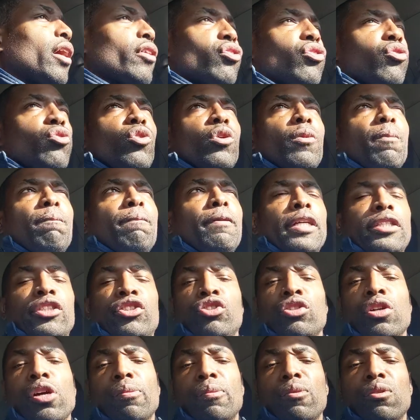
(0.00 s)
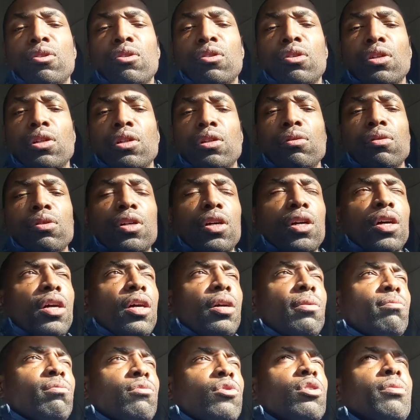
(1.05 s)
threw a picture up on
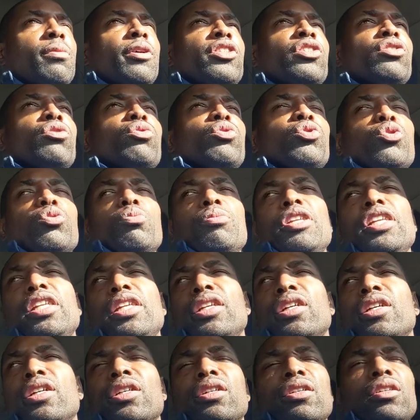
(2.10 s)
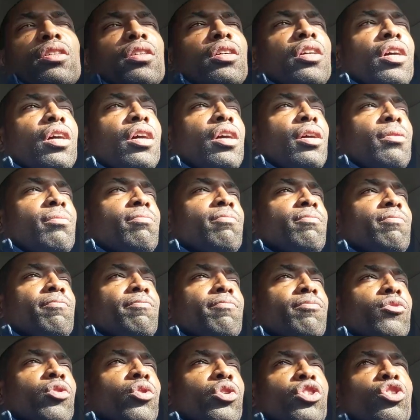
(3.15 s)
my social media, on
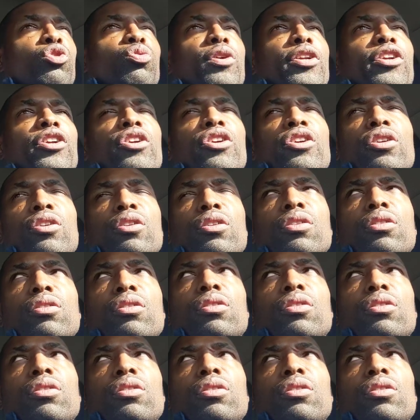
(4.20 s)
Twitter,